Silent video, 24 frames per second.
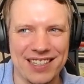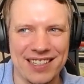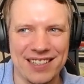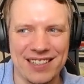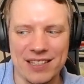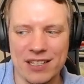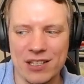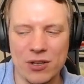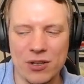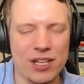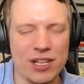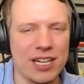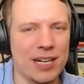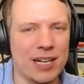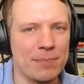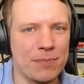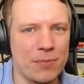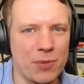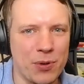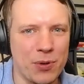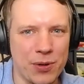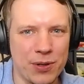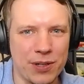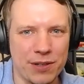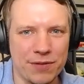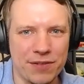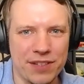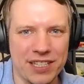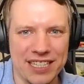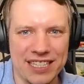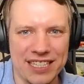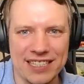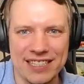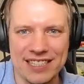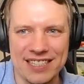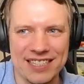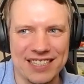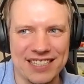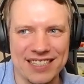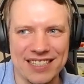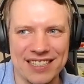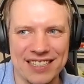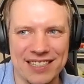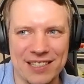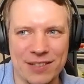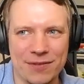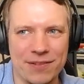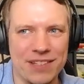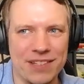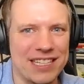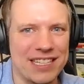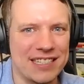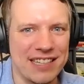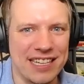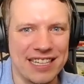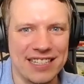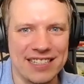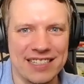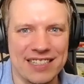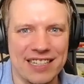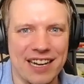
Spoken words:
look up more of these things,